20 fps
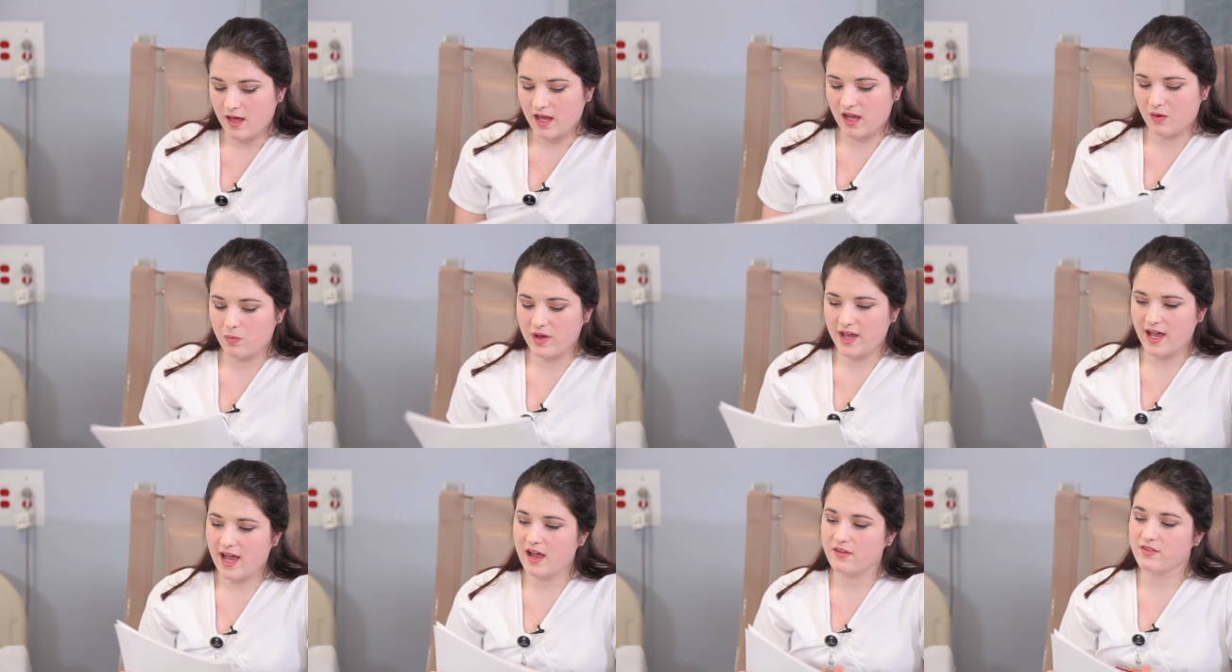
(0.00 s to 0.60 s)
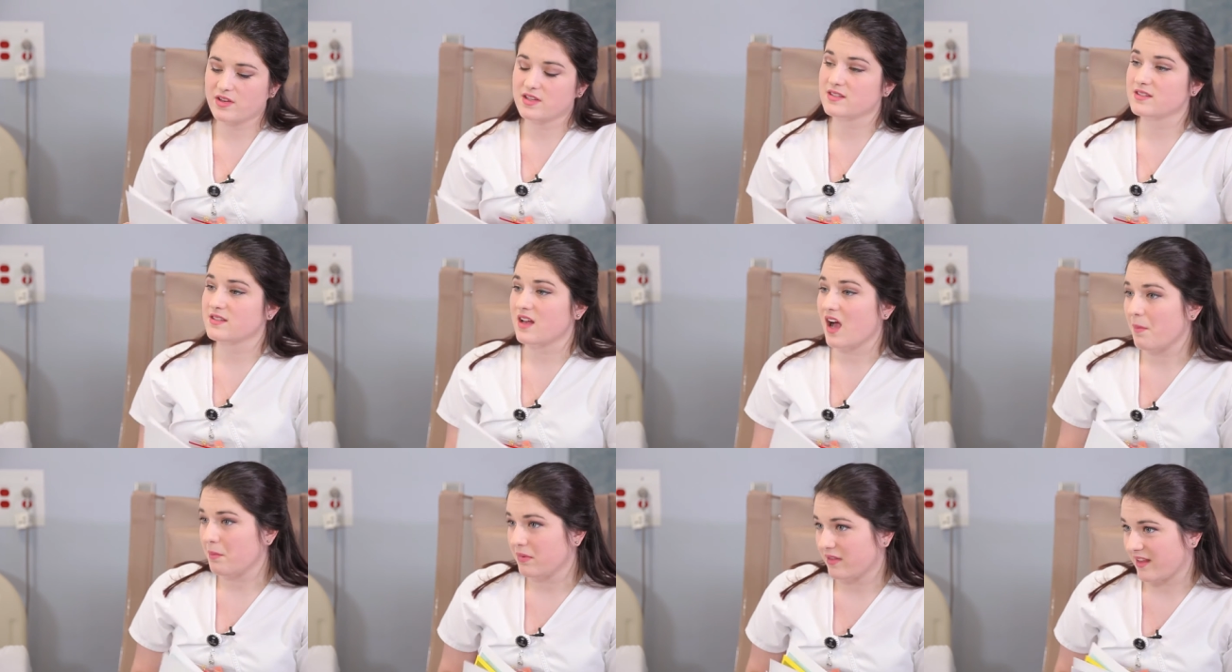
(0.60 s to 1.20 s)
And we have a
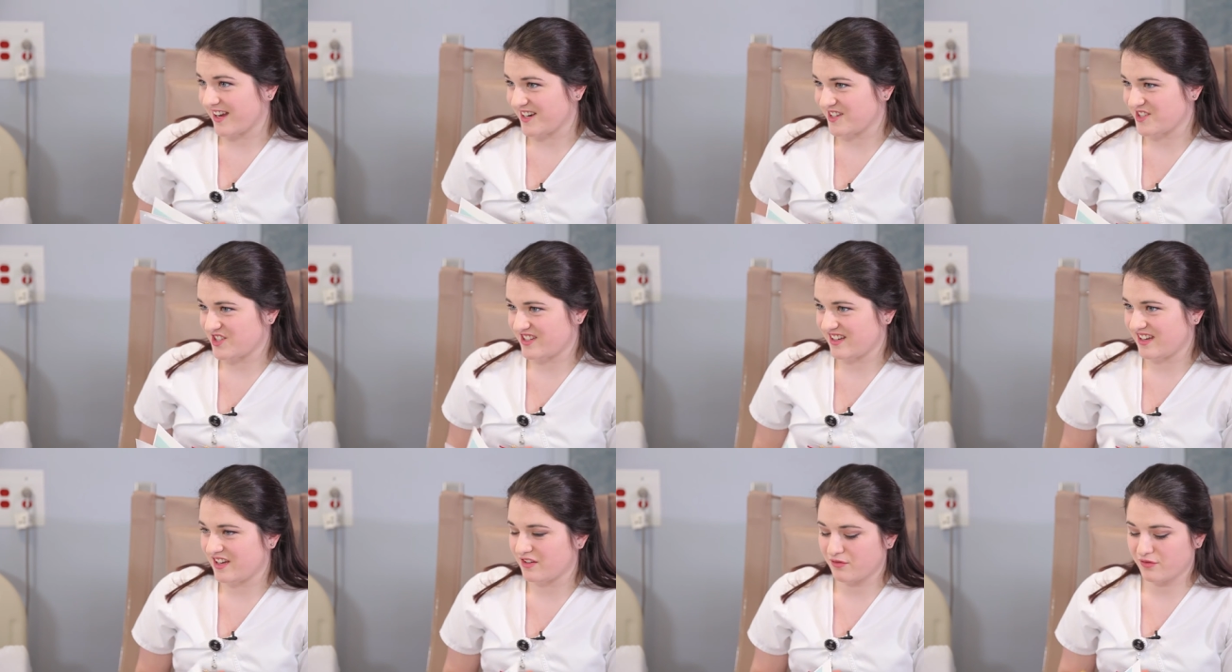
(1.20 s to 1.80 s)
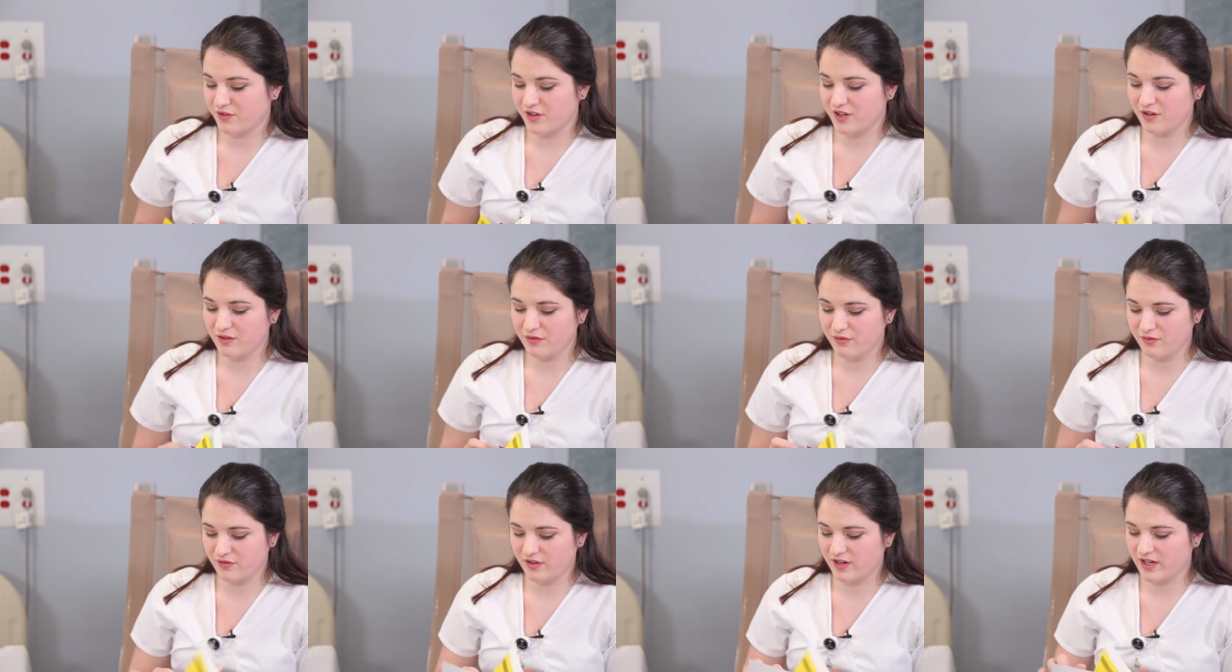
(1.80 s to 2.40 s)
stoplight sheet for your
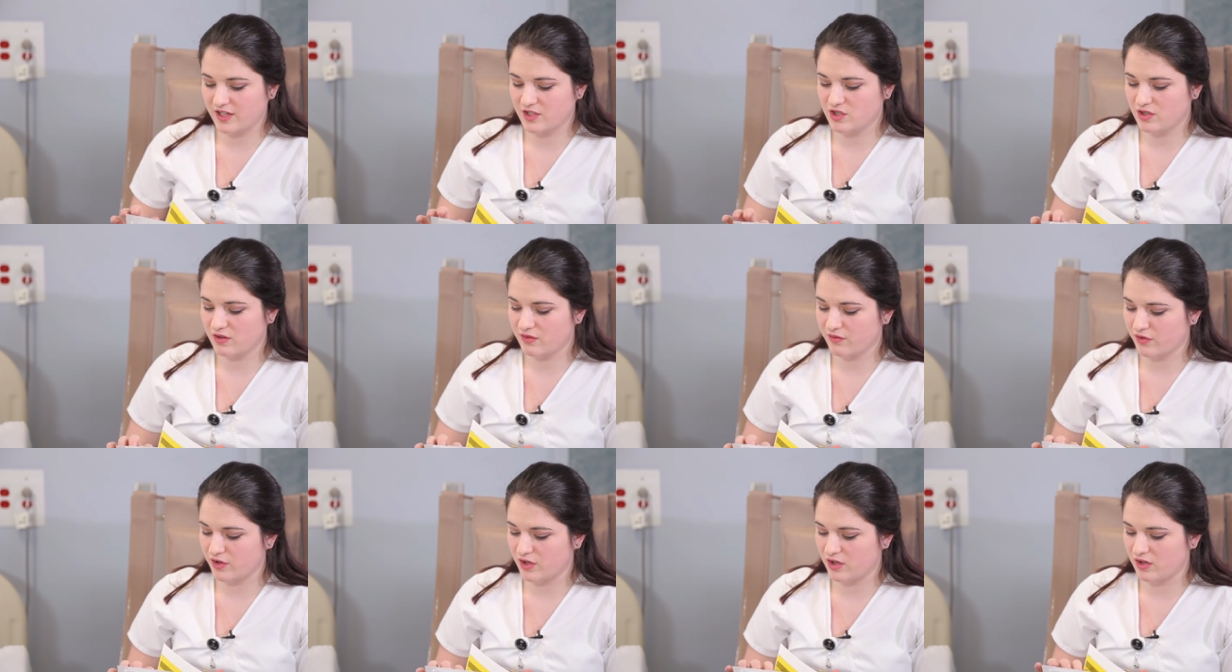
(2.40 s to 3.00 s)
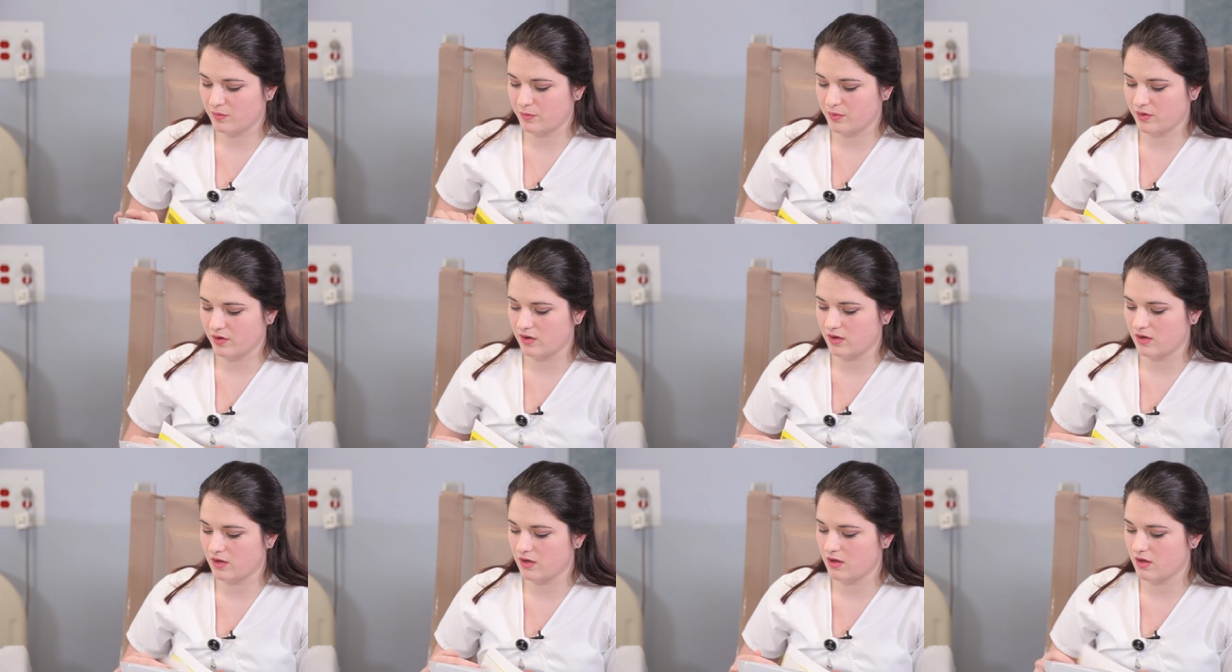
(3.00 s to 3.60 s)
fridge for you to put
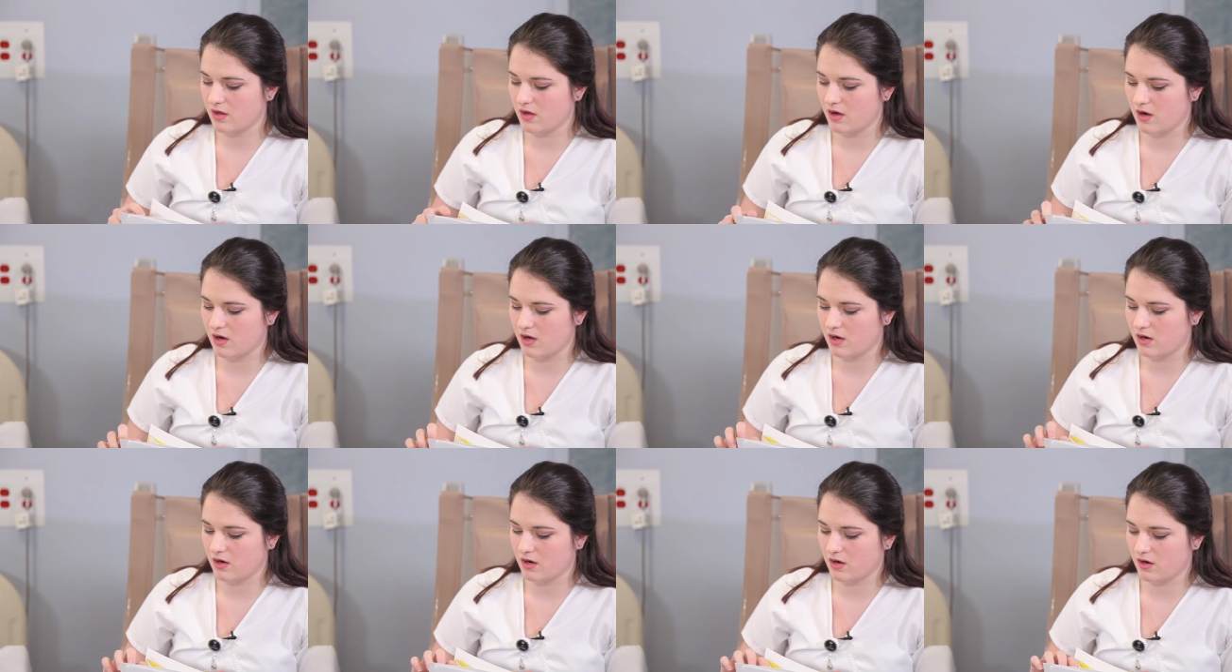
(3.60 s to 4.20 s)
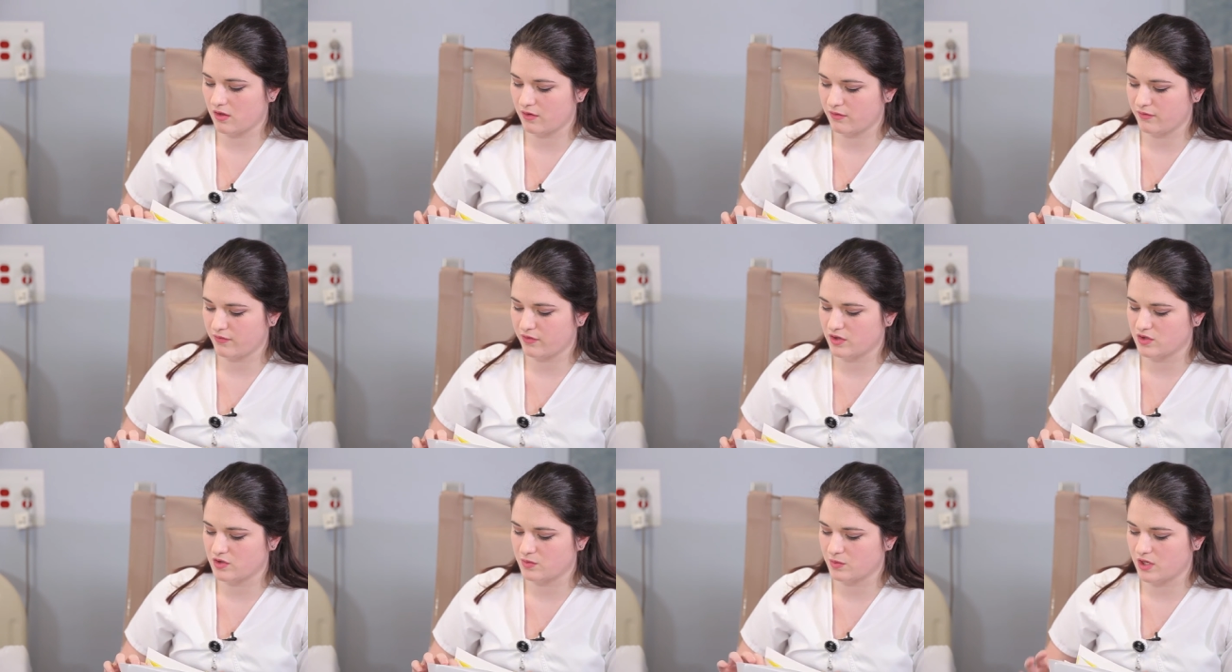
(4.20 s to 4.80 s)
on the
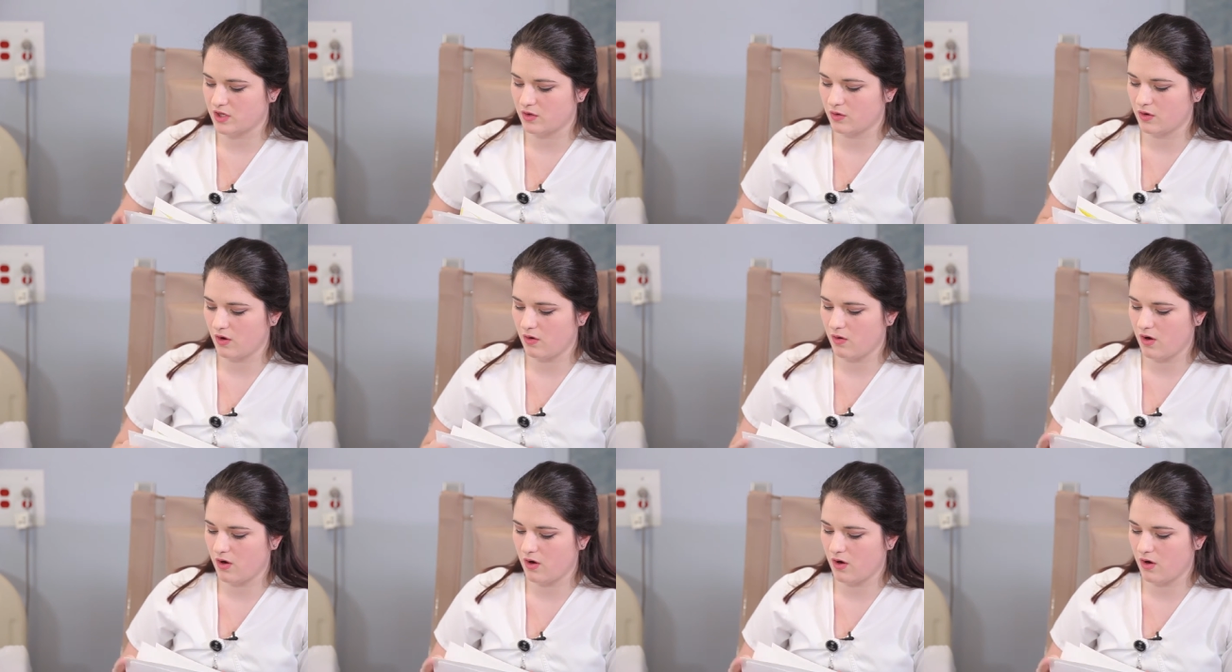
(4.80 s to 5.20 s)
fridge when you go